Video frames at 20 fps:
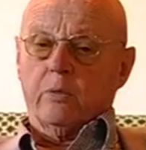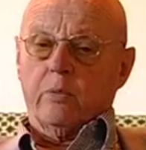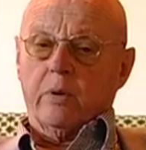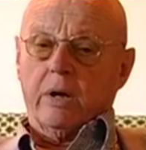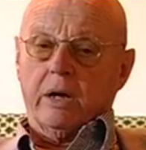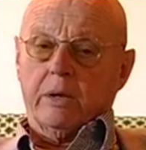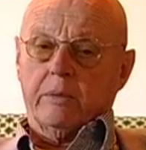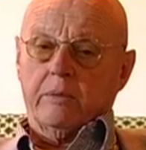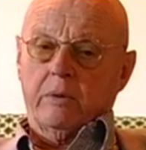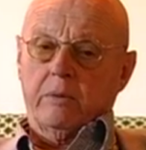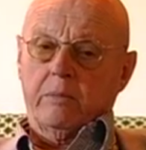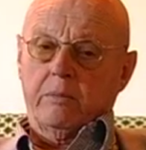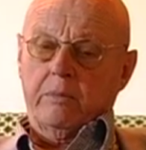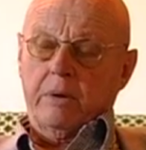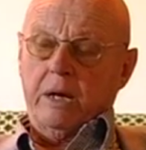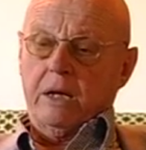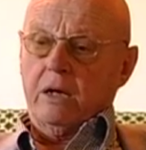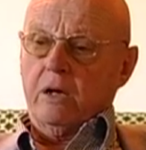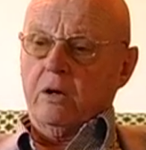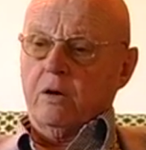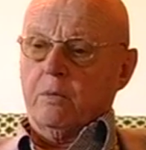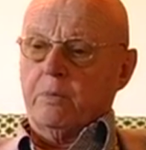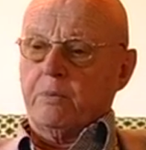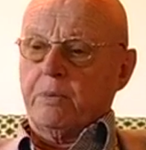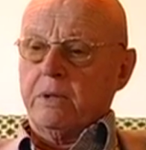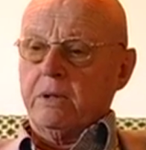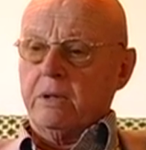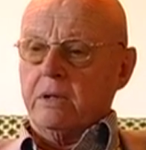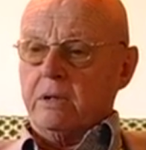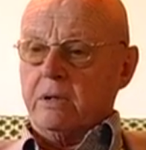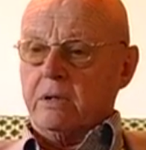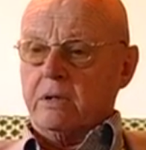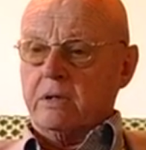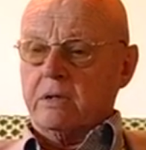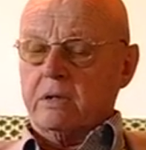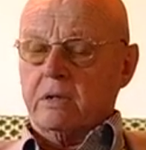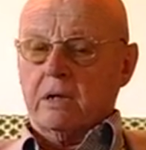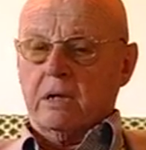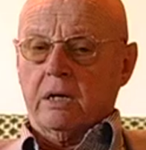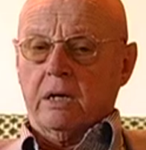were many
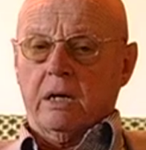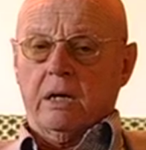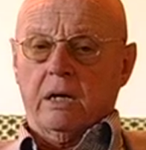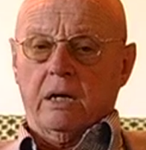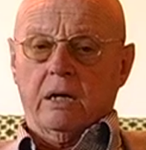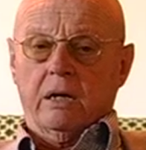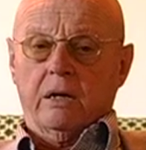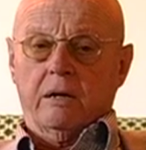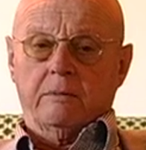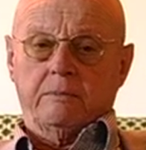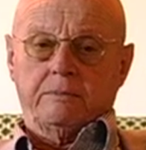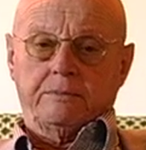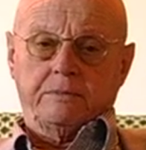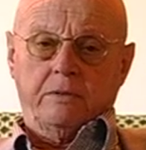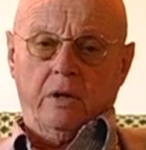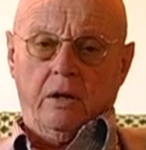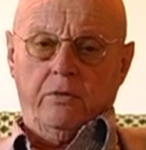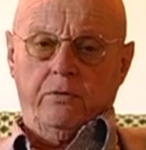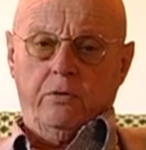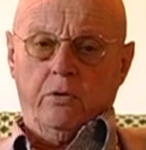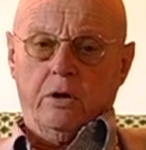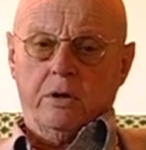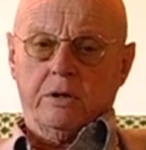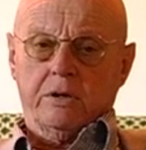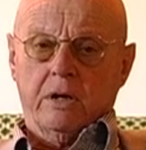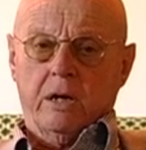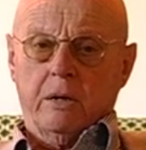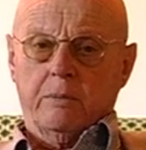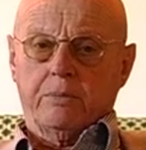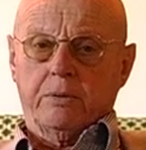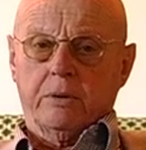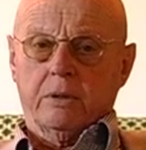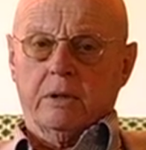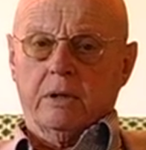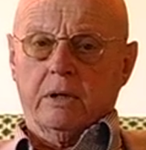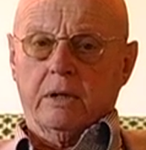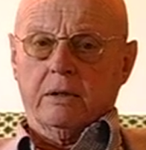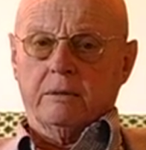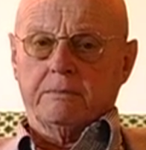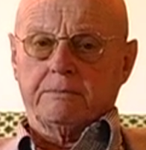opinions. For
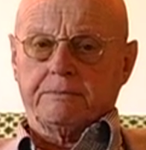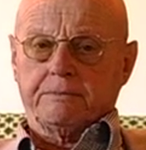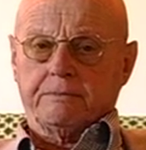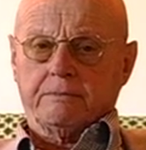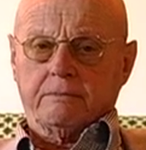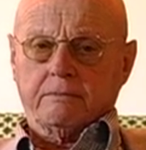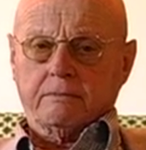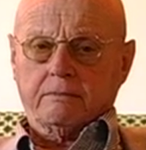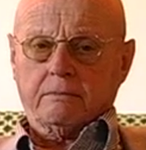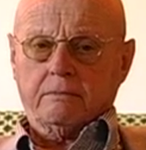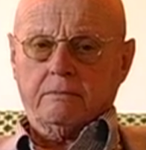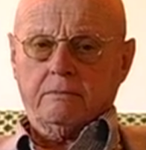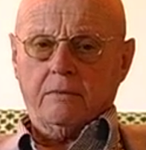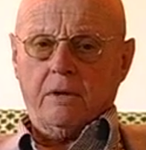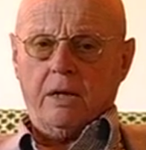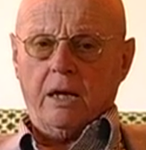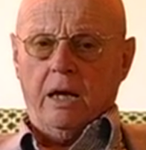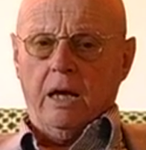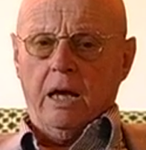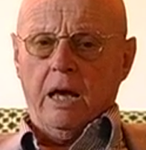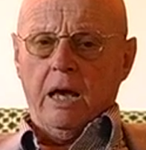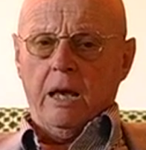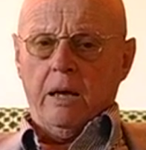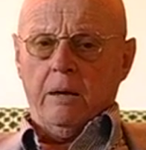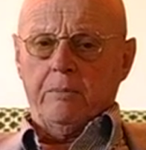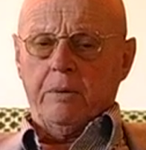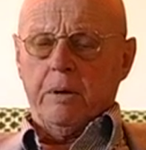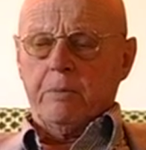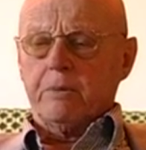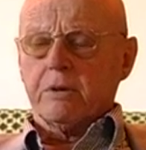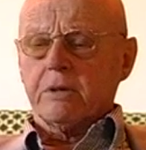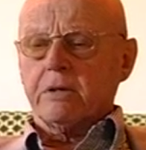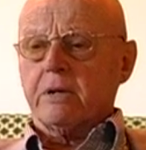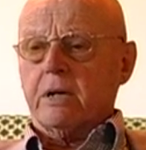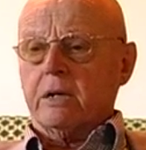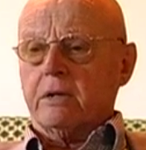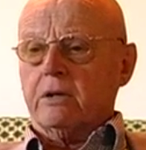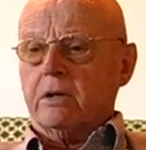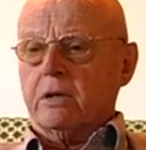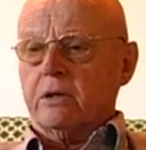example, people
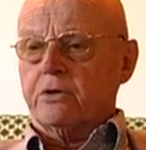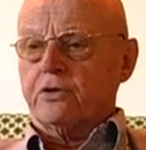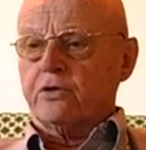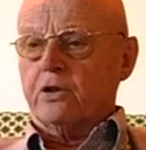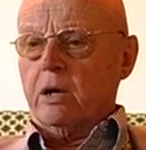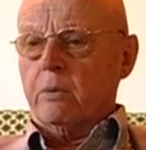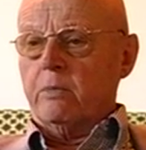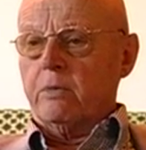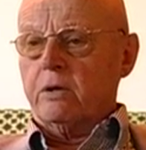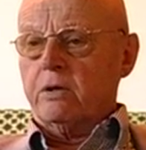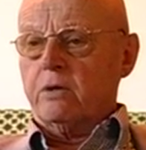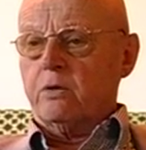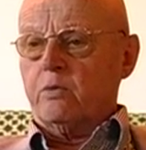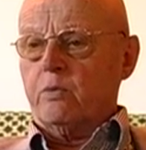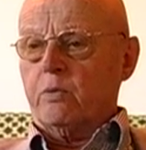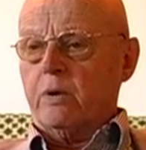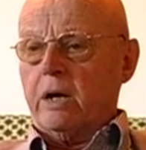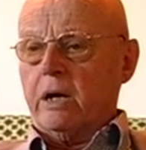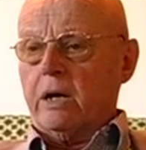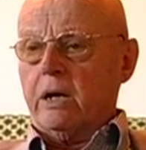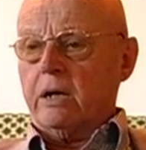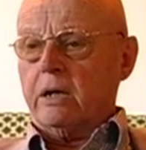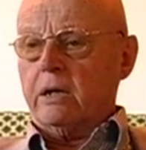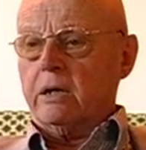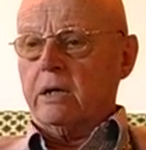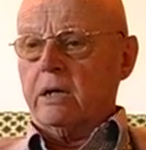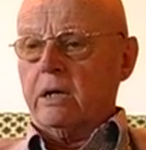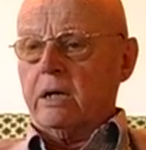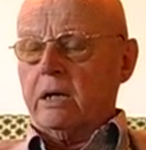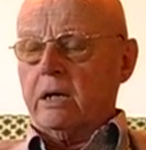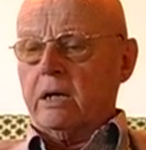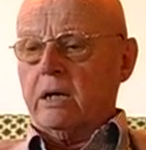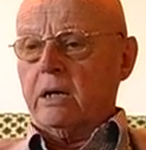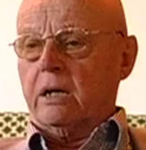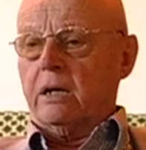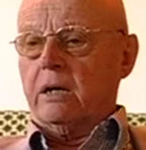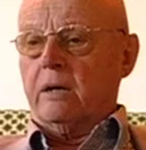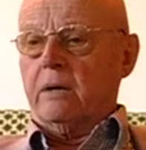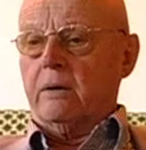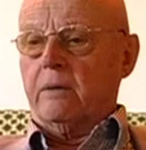said Germans were
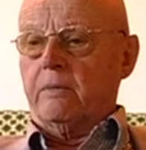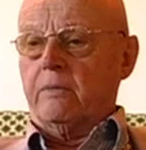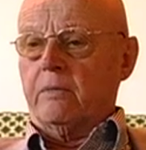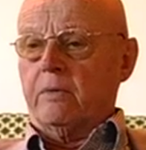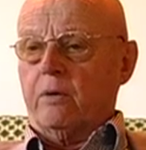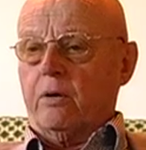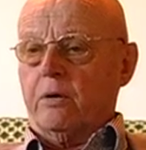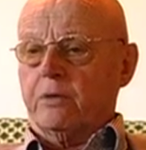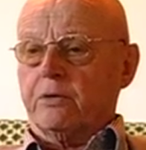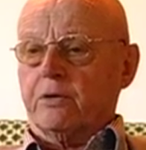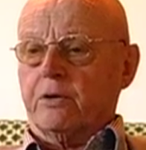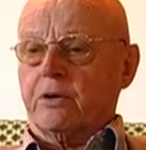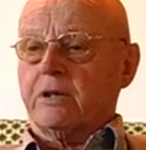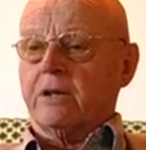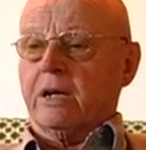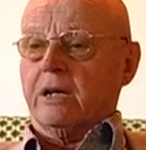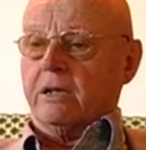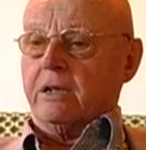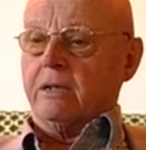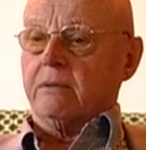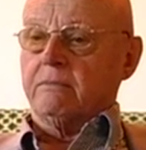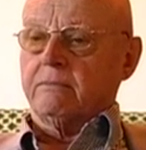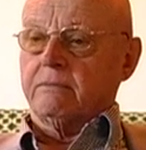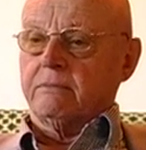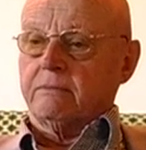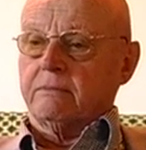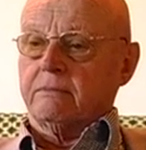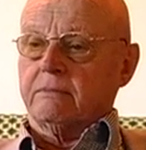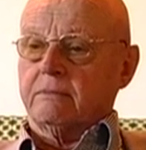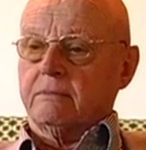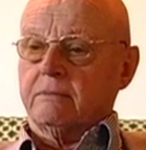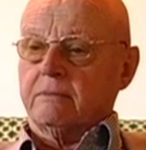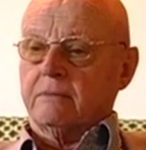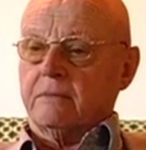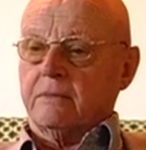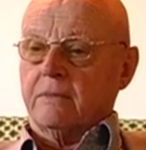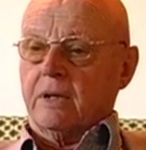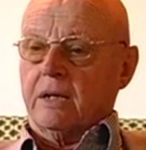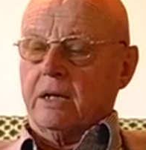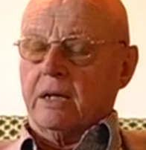authoritarian,
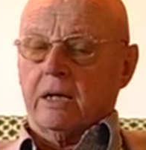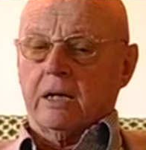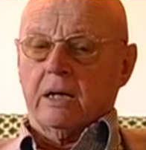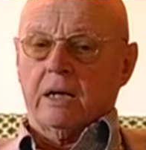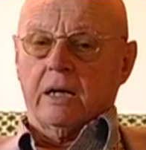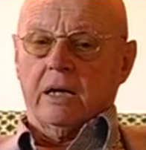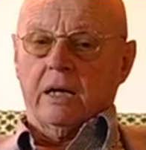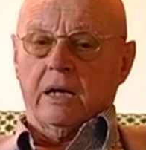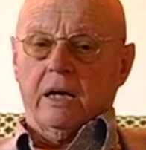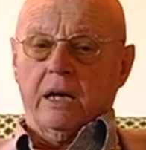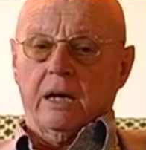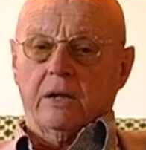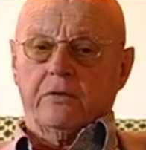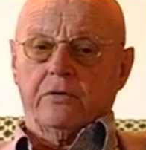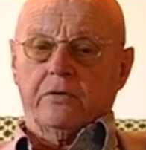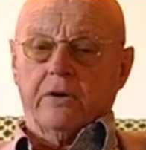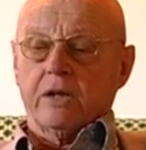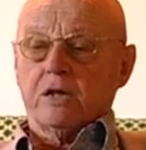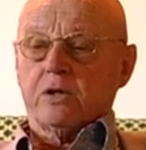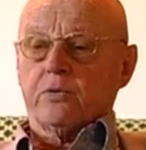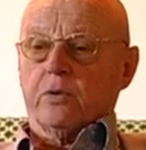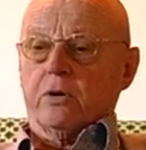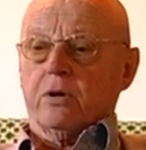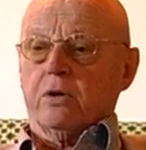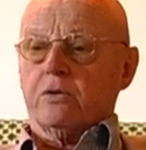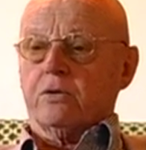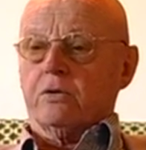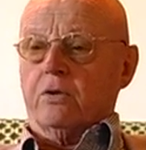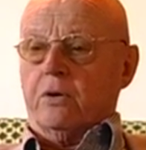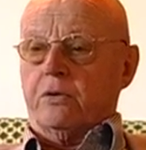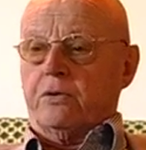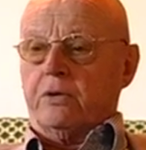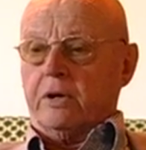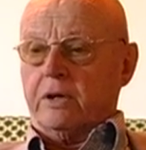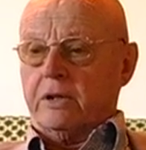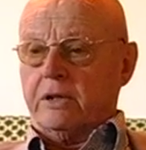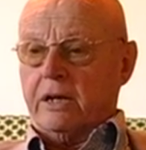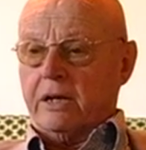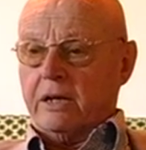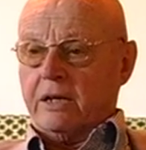and French were also
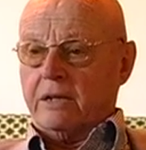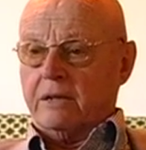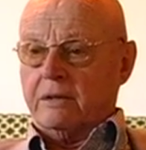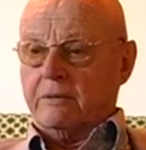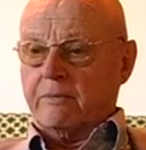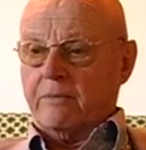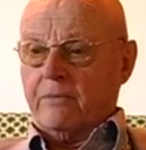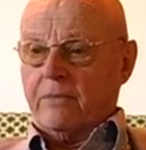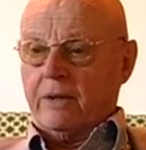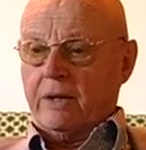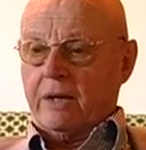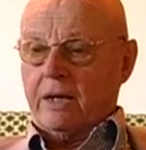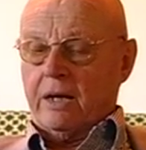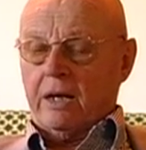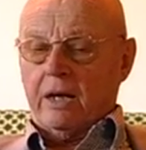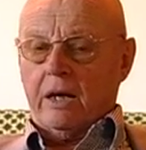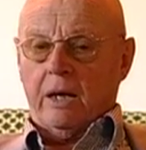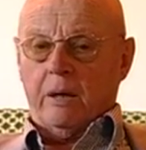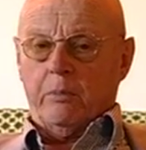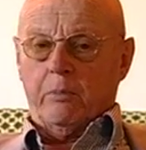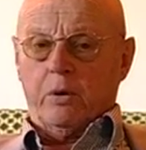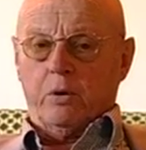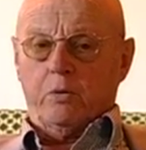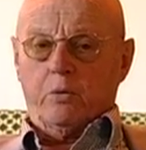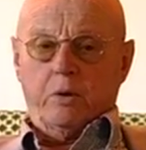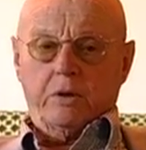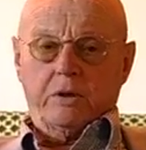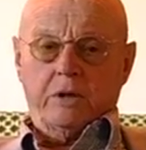authoritarian. But what